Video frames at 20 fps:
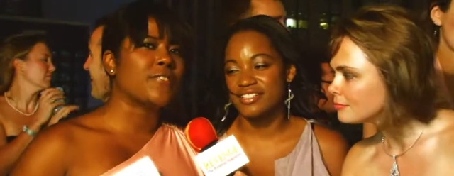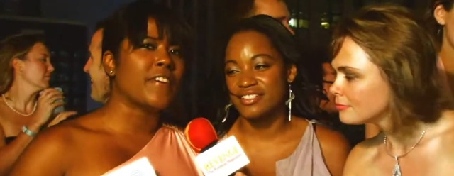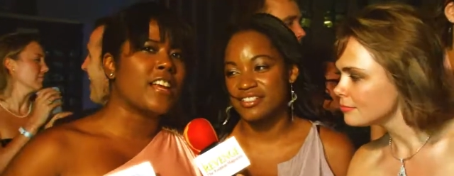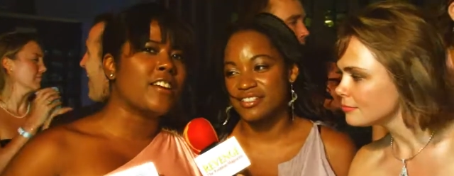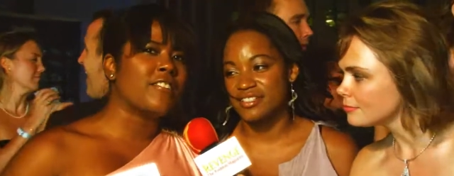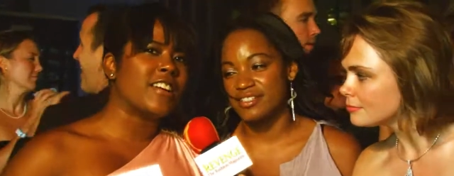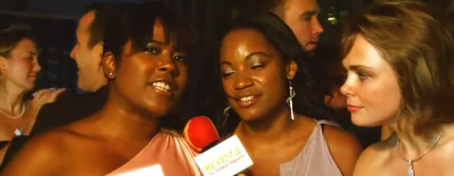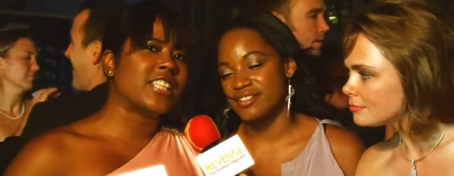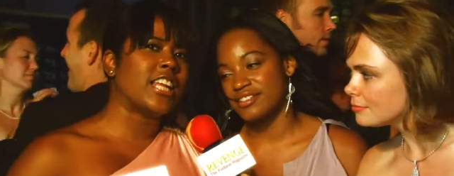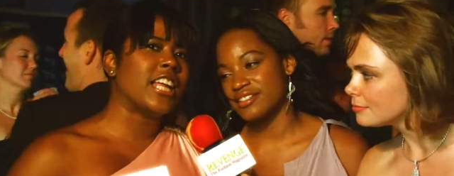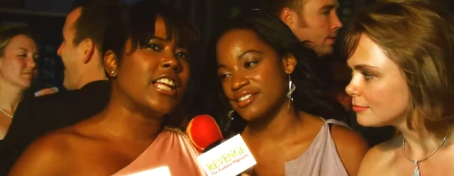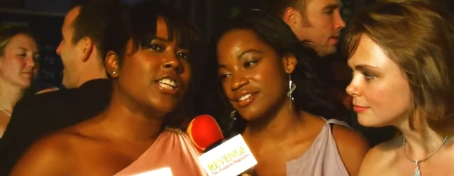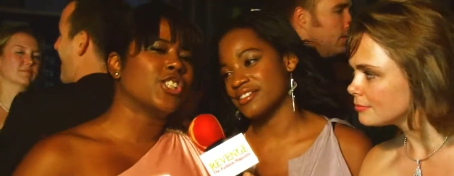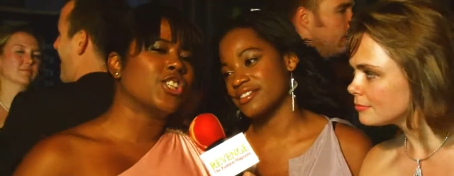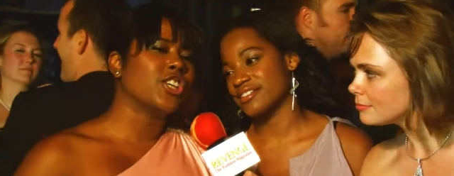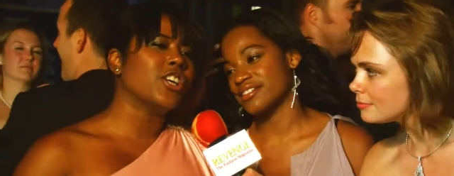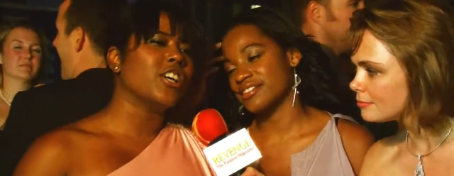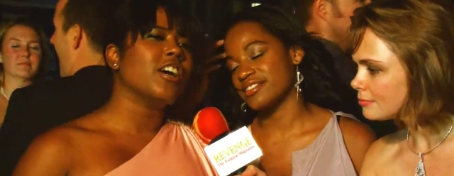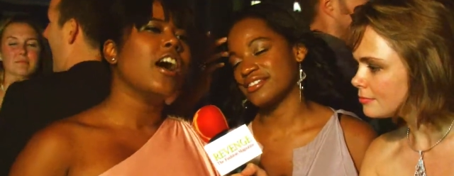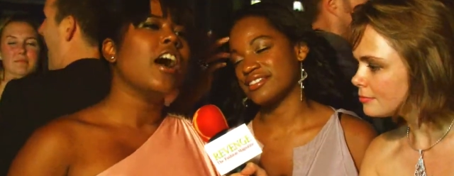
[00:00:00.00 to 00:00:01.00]
Speaker 1: Fetner
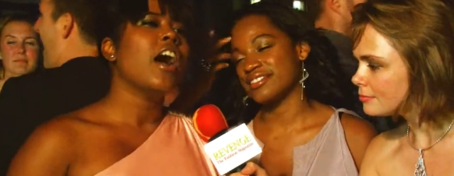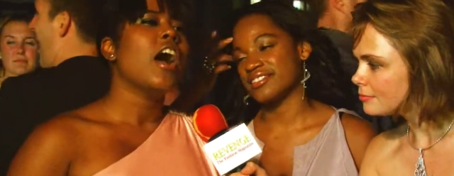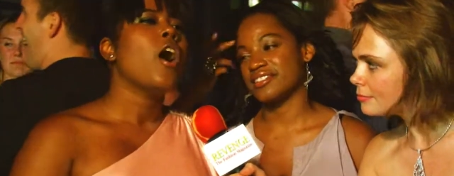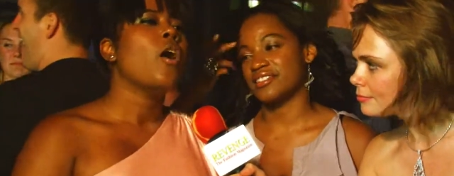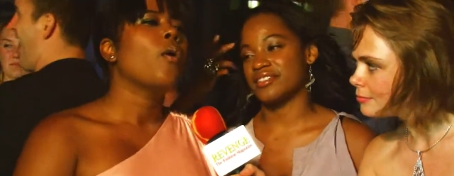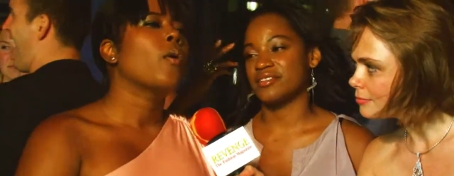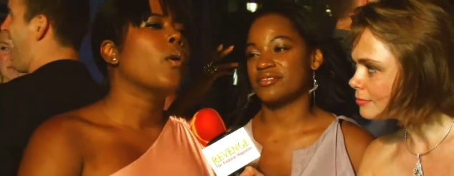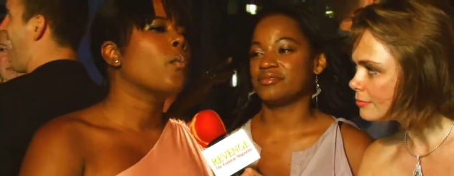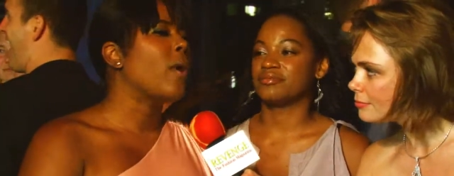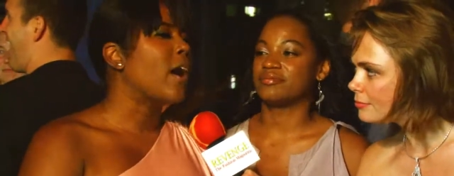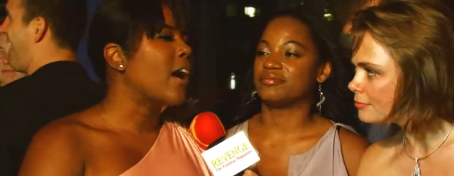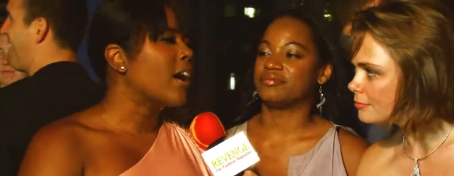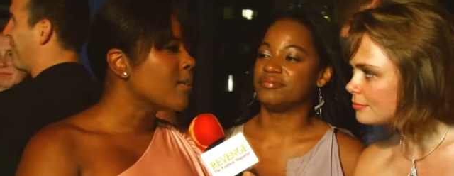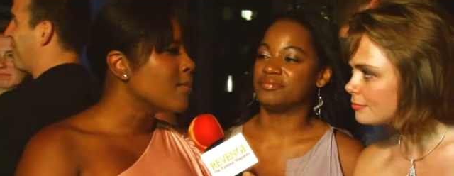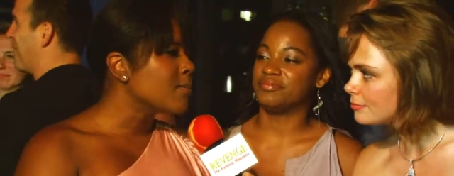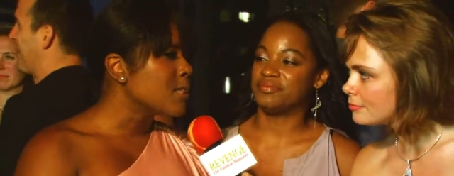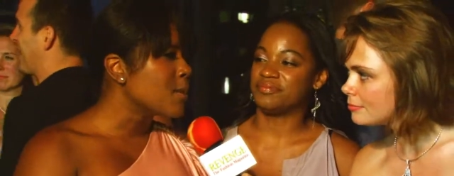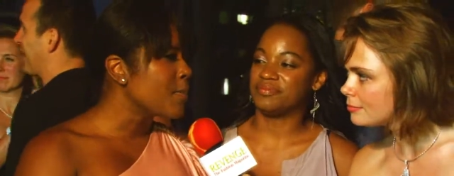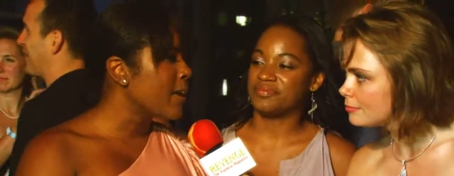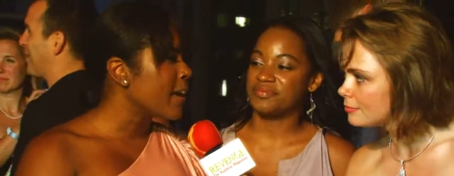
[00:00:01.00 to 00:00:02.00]
Residential. We're welcome
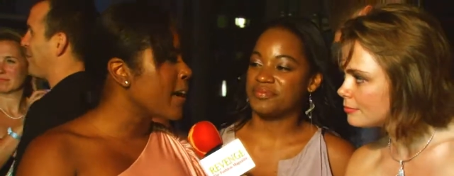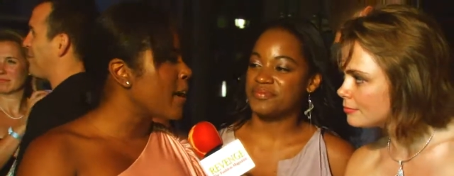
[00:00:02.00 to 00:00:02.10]
to be